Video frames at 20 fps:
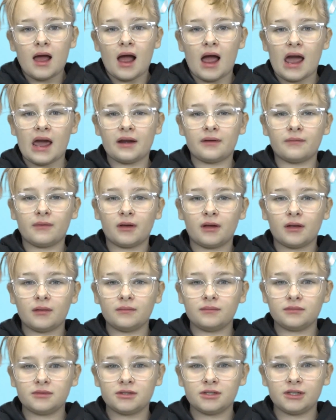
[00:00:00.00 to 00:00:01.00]
Hi and
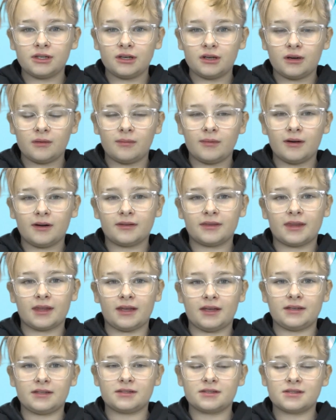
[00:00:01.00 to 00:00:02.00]
welcome to your
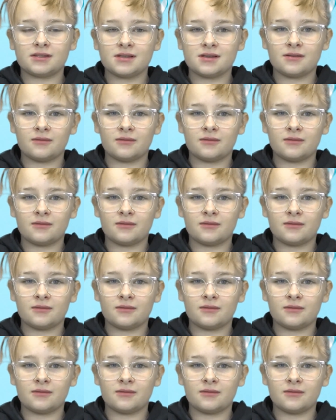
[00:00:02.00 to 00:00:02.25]
birthdays.